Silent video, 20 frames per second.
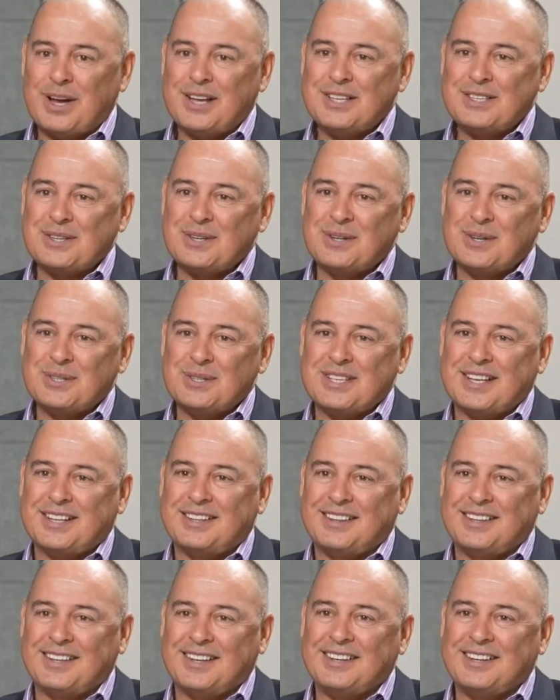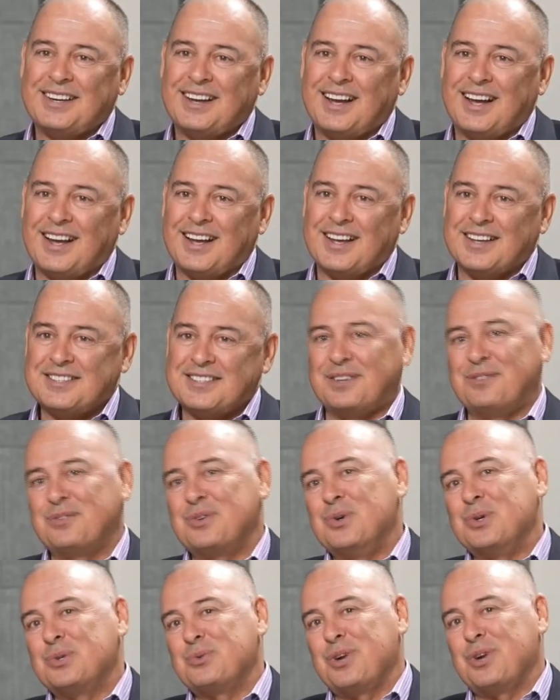Bicycles than cars. And of
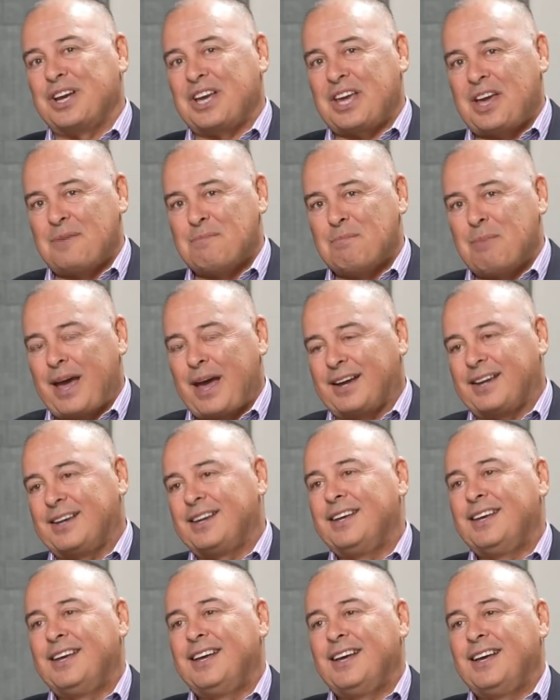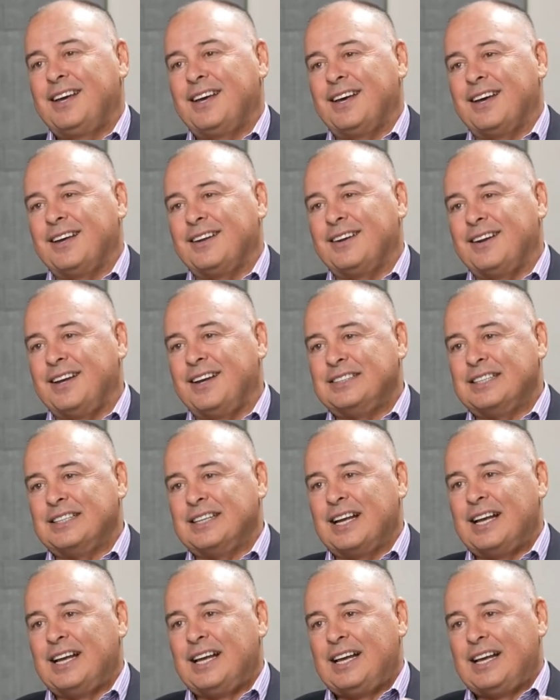course, when I came back
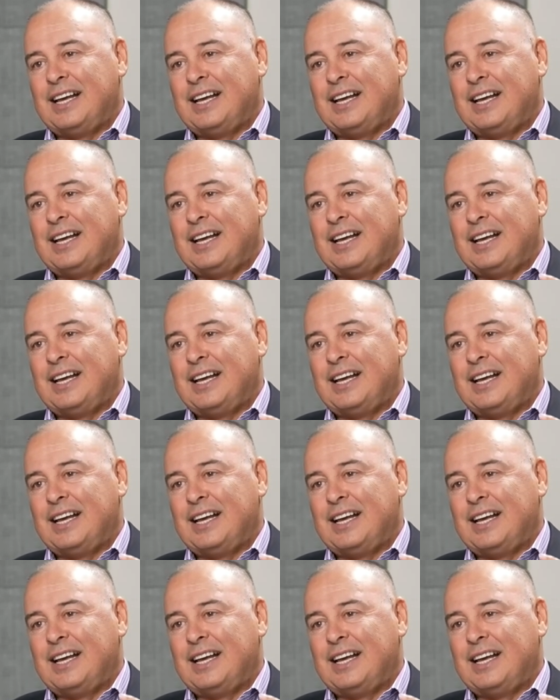later,